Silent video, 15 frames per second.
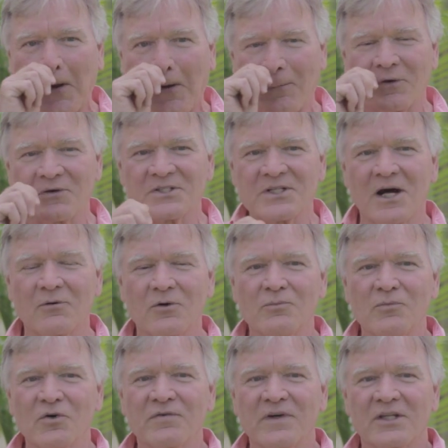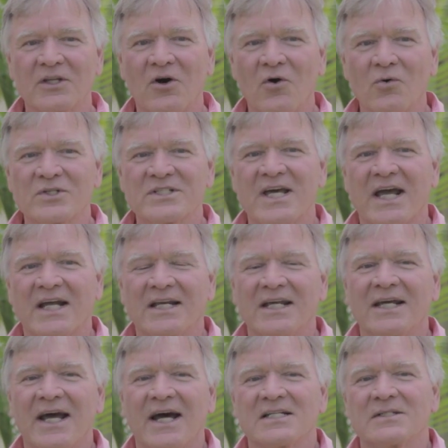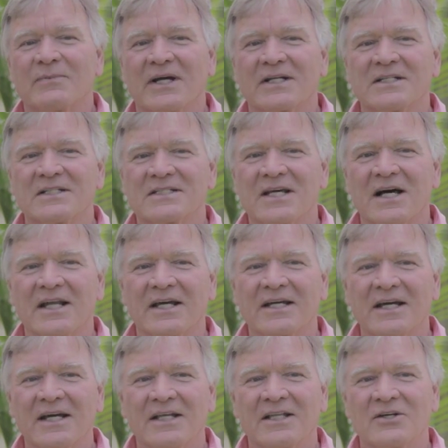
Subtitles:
if you start removing the whole technique aspect in selling,